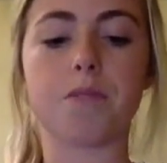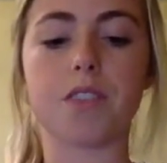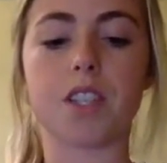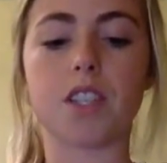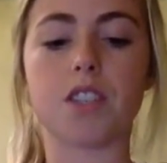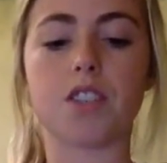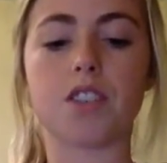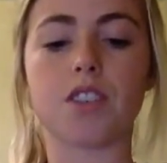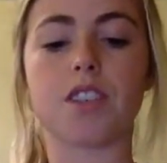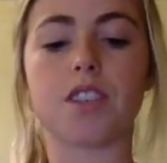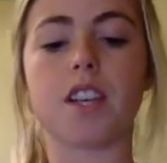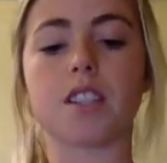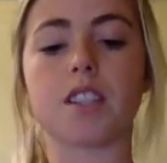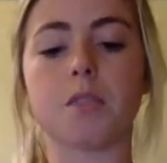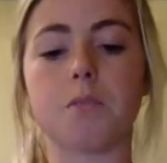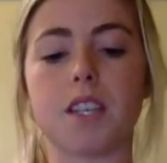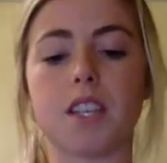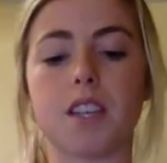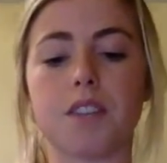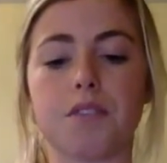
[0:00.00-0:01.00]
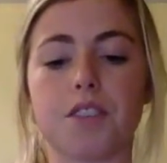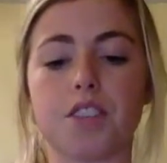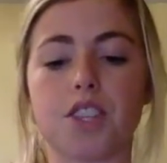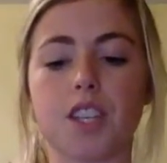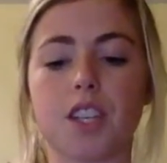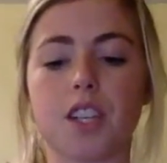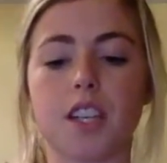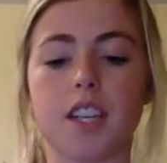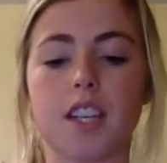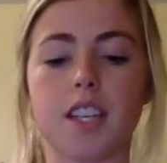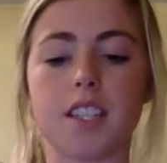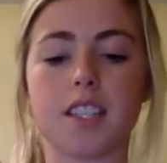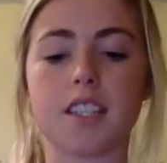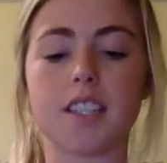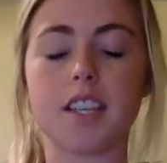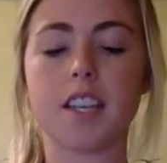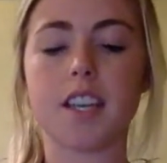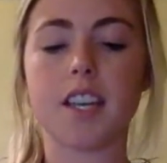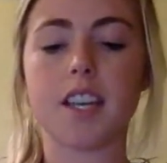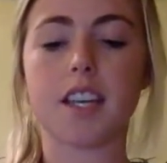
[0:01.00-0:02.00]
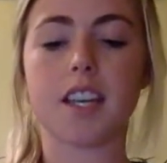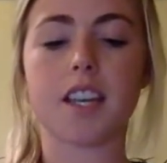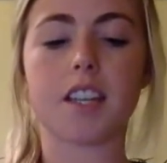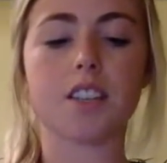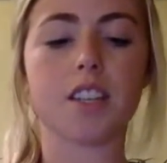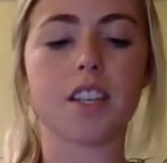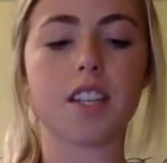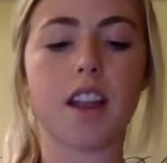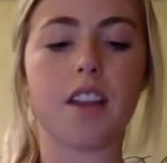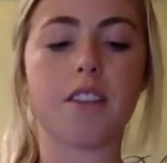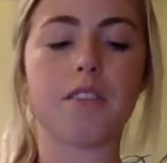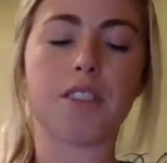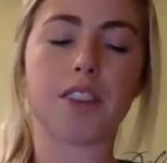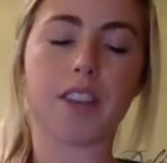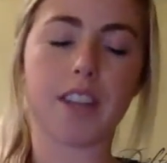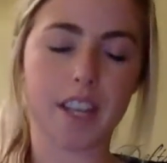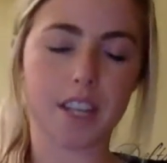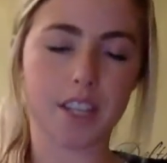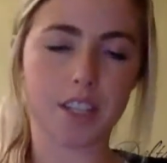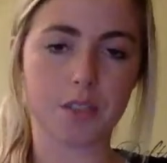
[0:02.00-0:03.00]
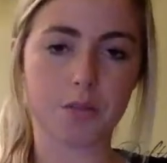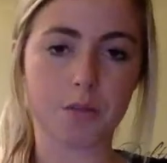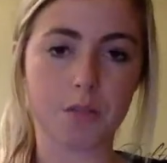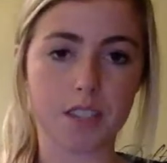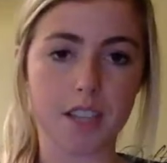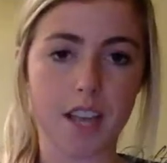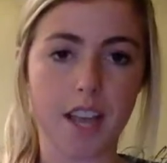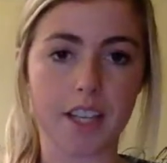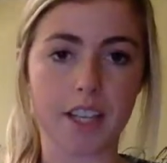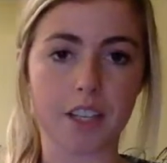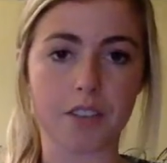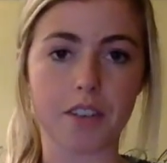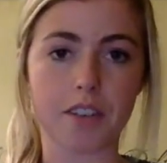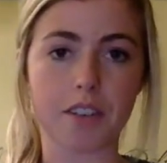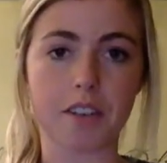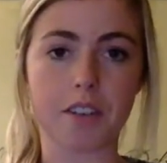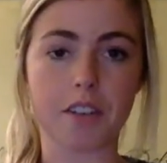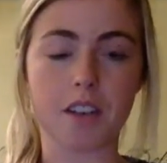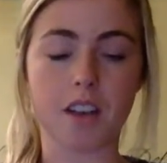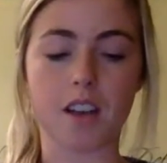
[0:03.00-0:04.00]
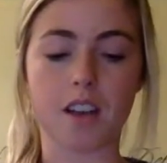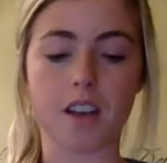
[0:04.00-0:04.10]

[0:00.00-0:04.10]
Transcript: This turned out to be efficient and cancer identification was accurate,